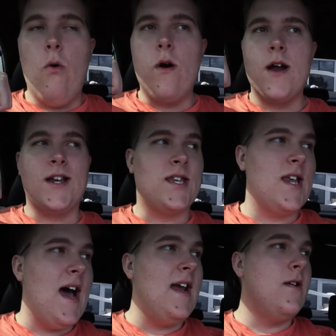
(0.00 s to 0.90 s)
We're
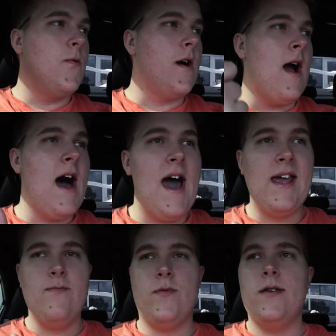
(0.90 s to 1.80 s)
excited. We're
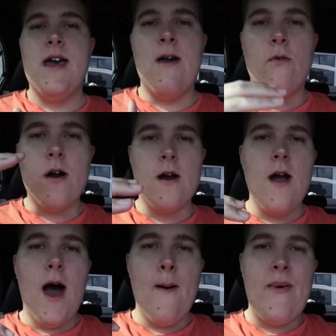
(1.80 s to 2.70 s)
hyped. And we're
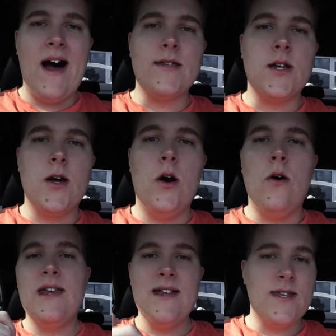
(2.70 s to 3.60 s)
about to
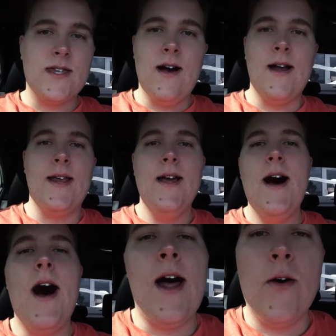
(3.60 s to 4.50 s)
go get started
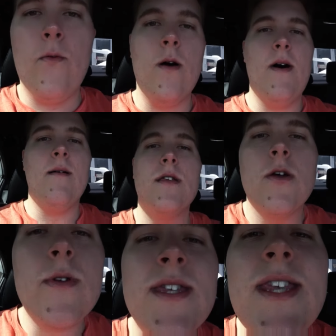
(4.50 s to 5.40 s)
on the warm up.
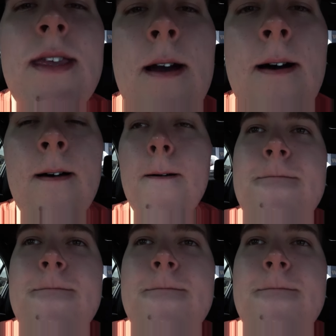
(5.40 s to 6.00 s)
So we'll see y'all